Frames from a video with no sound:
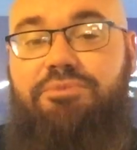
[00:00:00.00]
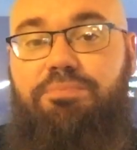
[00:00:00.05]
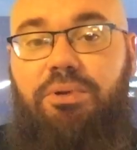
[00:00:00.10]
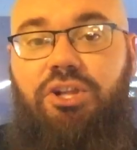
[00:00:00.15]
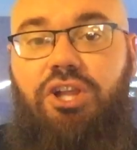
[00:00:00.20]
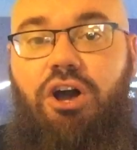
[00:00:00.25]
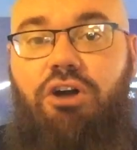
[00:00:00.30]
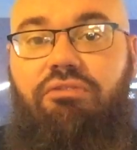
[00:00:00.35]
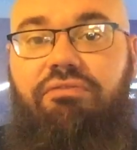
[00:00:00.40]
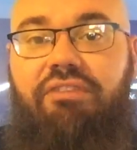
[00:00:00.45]

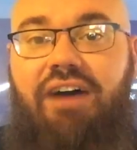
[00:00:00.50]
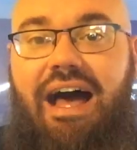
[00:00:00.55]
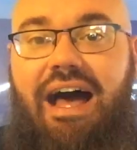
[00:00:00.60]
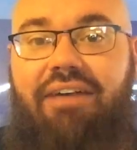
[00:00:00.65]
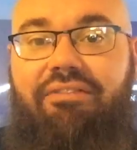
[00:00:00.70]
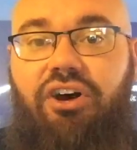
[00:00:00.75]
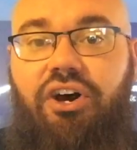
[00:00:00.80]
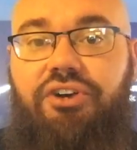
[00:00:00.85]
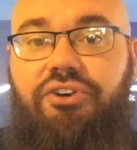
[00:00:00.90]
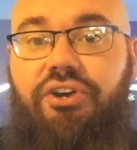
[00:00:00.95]
below
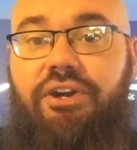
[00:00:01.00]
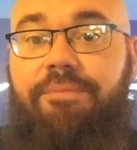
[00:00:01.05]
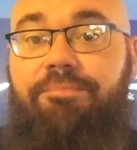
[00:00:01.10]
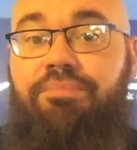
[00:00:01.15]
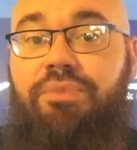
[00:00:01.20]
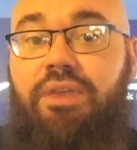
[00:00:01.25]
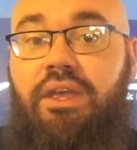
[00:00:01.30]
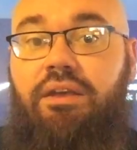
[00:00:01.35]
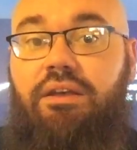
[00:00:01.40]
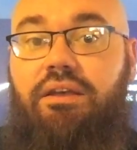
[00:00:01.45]
500.
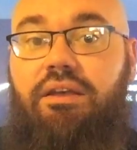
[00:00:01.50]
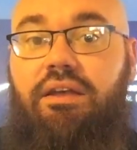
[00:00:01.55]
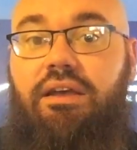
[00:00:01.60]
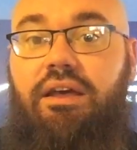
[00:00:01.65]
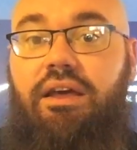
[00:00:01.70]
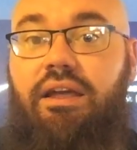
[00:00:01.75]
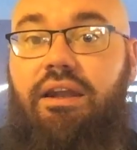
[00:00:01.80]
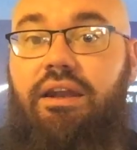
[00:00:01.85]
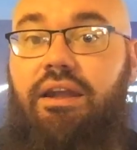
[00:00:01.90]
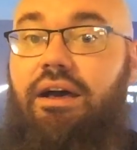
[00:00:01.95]

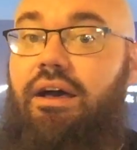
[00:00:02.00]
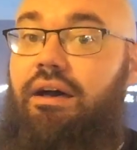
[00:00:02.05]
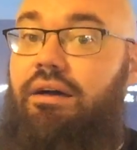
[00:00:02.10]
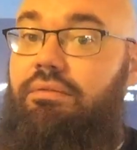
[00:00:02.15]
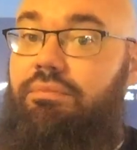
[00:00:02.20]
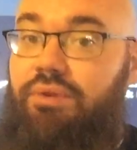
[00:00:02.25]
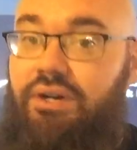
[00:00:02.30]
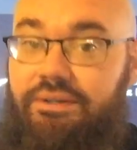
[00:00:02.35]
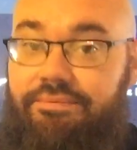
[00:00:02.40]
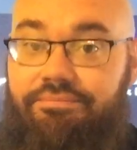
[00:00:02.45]
And,
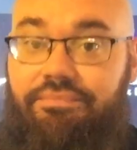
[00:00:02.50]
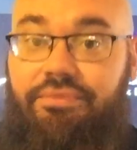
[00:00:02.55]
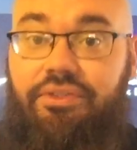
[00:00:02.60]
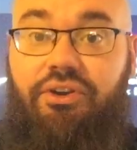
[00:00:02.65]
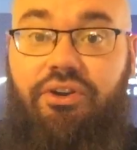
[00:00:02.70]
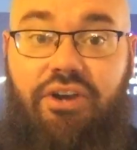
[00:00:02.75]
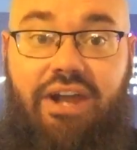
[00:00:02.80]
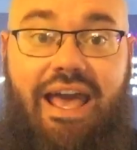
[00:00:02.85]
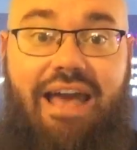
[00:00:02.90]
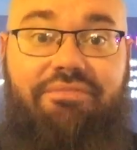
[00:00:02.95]
well,
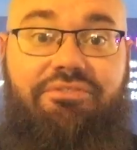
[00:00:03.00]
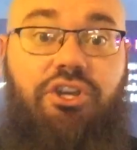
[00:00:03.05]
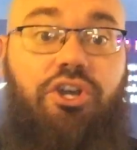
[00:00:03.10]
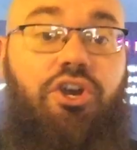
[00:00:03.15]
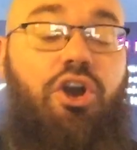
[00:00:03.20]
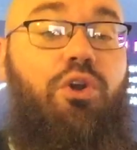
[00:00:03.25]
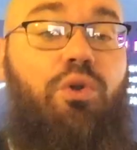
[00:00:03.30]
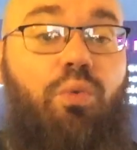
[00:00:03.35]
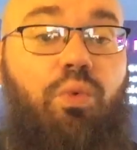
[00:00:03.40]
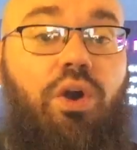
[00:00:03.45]
they're going to have to
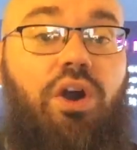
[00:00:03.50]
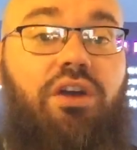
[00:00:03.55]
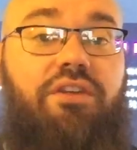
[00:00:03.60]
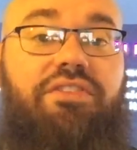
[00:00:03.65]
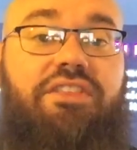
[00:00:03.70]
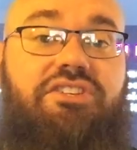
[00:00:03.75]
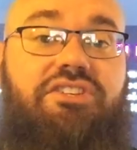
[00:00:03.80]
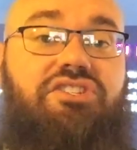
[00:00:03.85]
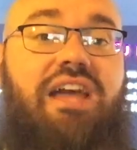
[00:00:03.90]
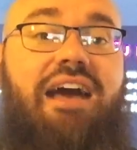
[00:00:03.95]
go to
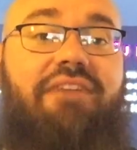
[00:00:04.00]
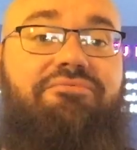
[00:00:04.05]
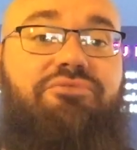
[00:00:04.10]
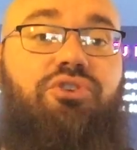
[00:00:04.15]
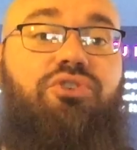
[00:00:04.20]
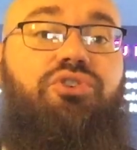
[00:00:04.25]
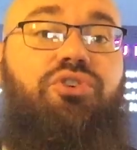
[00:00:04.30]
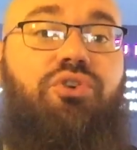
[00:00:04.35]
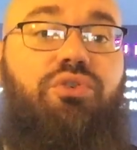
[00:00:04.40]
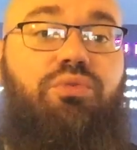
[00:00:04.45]
work this
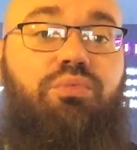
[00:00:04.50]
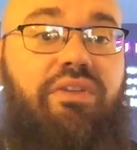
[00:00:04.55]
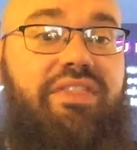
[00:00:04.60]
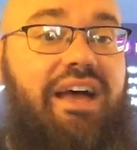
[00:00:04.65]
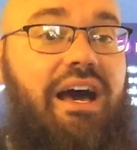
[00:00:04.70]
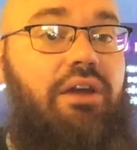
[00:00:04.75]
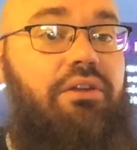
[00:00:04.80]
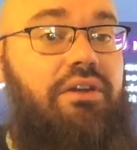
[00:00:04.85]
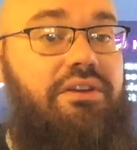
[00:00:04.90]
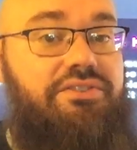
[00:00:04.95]
afternoon
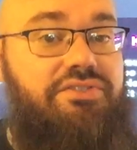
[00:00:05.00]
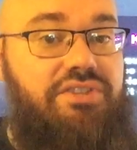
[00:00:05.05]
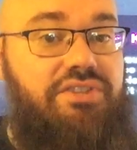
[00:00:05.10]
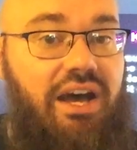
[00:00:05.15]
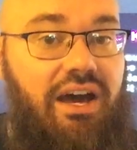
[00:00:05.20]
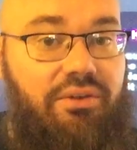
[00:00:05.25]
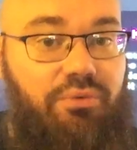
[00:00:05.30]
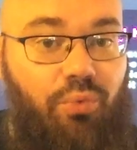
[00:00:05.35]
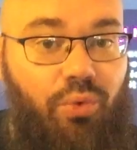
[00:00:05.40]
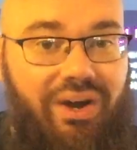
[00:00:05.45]
without
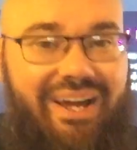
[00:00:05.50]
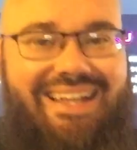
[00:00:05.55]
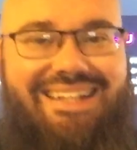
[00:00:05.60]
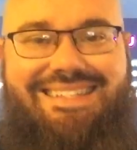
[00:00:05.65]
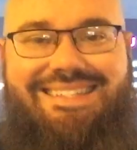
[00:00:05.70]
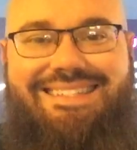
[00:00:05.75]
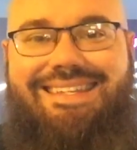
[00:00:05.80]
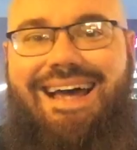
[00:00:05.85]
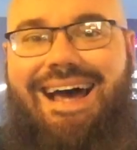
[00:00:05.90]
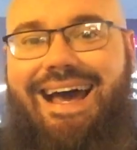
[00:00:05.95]
Hassan
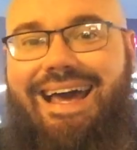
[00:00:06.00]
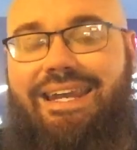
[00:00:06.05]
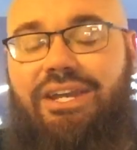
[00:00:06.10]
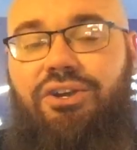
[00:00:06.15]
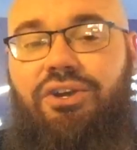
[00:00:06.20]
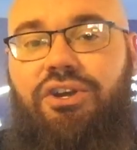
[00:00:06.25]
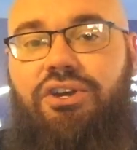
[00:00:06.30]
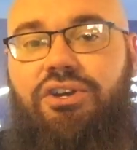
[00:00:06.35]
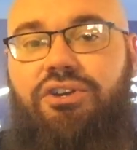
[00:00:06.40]
Whiteside,